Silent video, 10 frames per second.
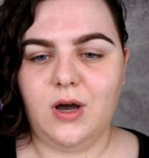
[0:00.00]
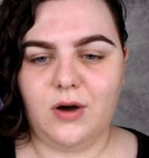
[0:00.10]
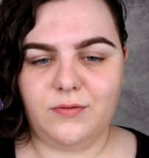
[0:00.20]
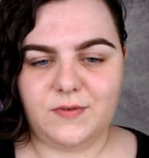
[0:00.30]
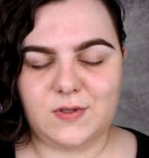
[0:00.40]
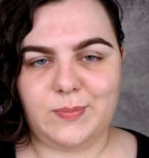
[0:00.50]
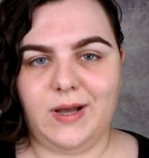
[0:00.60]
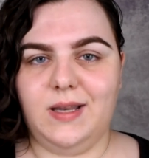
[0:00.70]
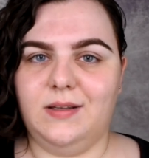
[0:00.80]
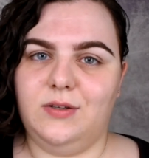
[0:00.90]
of this
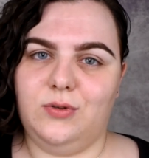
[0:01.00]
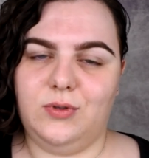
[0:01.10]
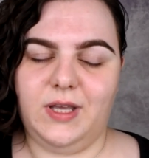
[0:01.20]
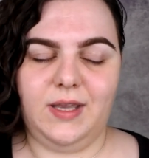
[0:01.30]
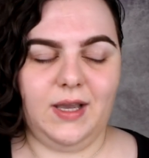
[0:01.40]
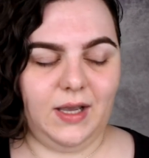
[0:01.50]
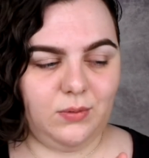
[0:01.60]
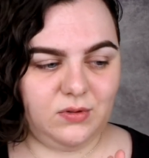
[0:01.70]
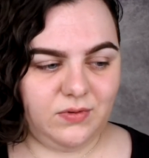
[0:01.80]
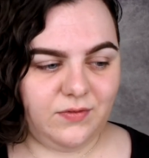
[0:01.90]
palette today. I
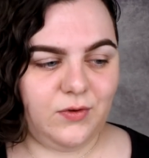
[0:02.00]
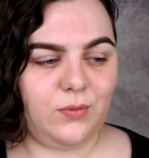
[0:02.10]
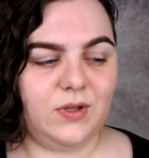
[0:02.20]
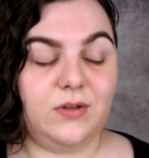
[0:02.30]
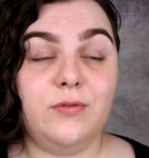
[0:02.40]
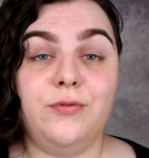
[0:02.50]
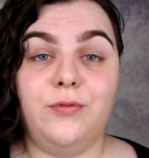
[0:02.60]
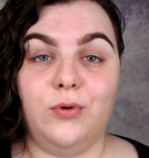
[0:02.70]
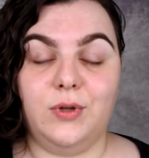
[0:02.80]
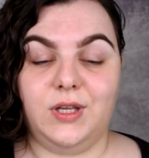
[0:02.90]
will review it
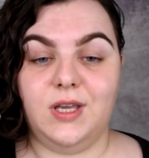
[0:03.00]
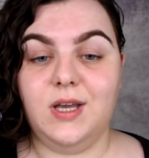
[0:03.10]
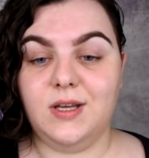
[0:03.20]
fully.